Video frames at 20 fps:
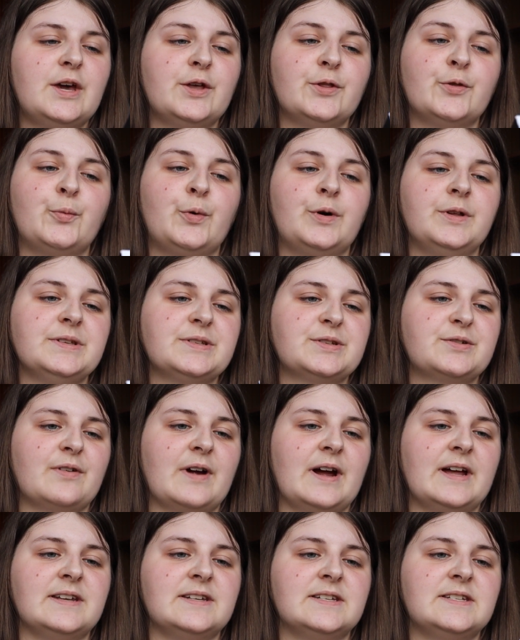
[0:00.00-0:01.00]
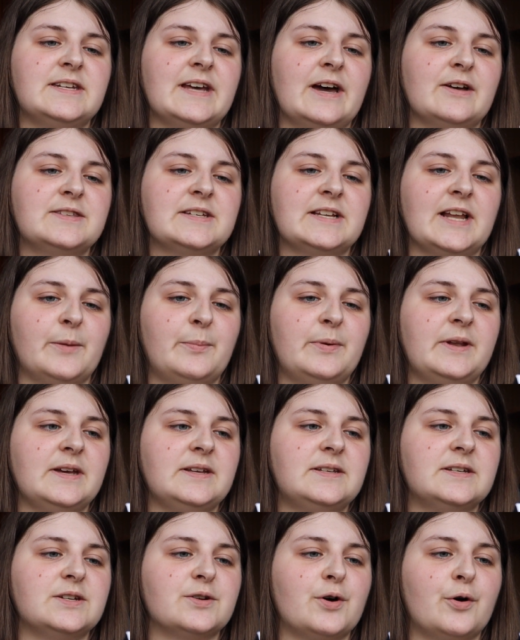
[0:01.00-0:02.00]
The once grand, now
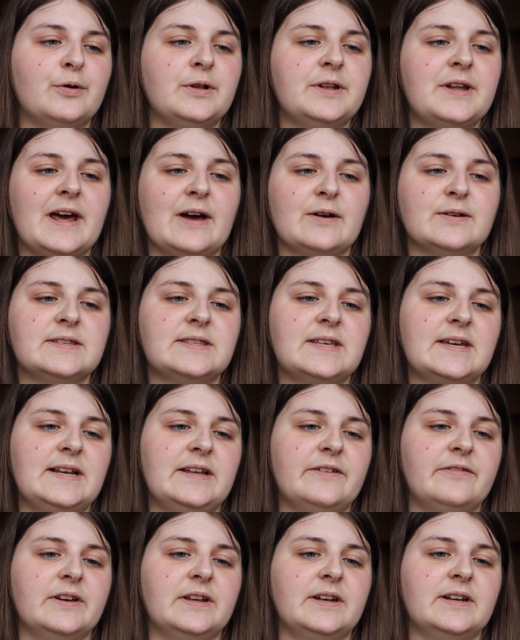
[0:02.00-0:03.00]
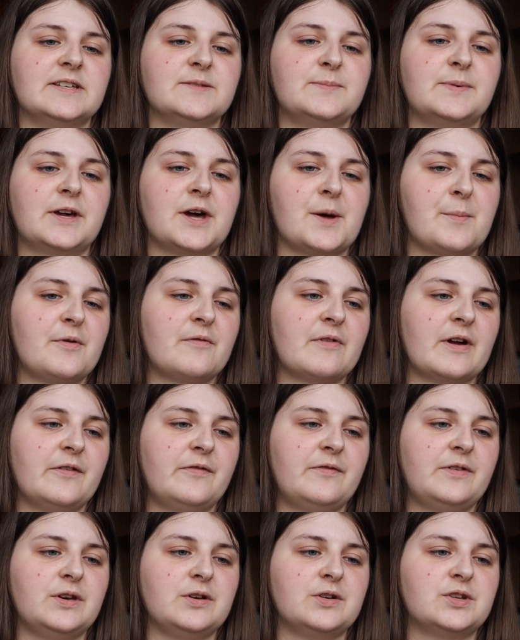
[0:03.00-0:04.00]
dilapidated old house they live in has become a
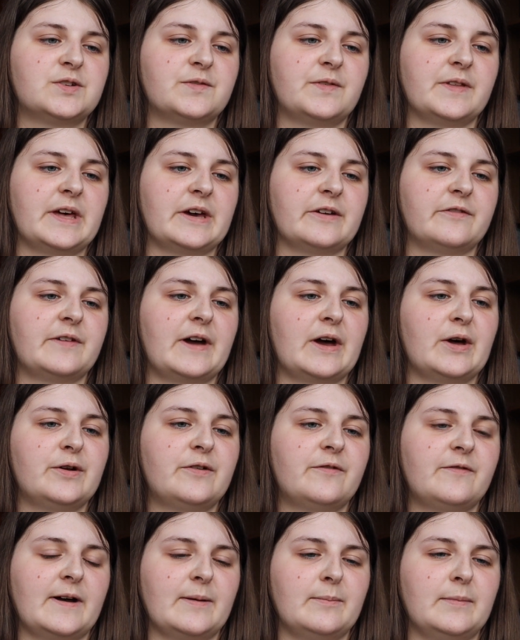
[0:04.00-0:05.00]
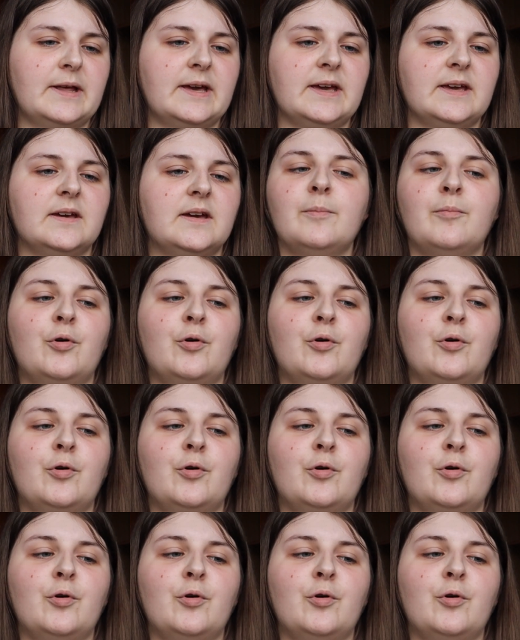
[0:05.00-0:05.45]
refuge for their found family.